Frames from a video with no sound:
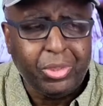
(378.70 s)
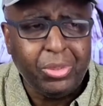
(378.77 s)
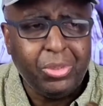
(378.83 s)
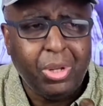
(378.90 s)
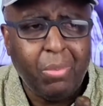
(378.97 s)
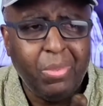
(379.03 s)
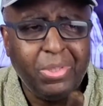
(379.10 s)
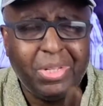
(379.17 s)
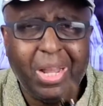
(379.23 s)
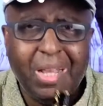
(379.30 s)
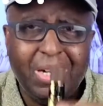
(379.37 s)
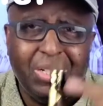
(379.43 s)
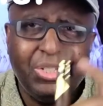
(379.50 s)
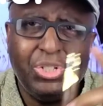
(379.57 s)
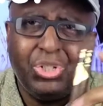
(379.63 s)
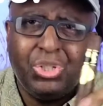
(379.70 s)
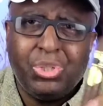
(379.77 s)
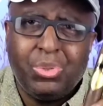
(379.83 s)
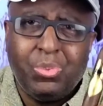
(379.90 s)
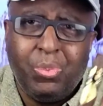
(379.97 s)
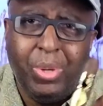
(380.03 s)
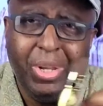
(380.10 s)
It's almost got a
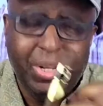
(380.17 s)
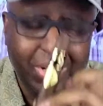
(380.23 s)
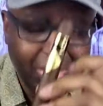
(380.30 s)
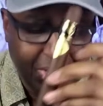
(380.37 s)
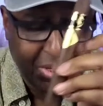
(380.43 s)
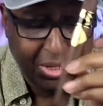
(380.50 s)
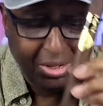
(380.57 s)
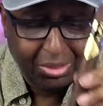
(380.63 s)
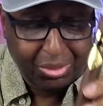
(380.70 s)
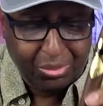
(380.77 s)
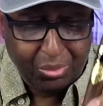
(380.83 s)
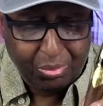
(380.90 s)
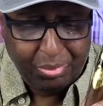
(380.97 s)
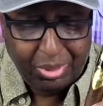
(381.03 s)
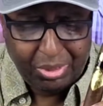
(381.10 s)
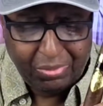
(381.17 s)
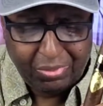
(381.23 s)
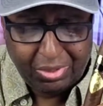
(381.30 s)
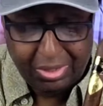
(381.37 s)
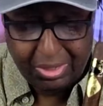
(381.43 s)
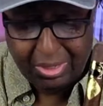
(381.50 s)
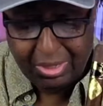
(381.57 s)
sweetness, a little bit of
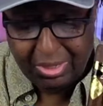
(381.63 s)
a,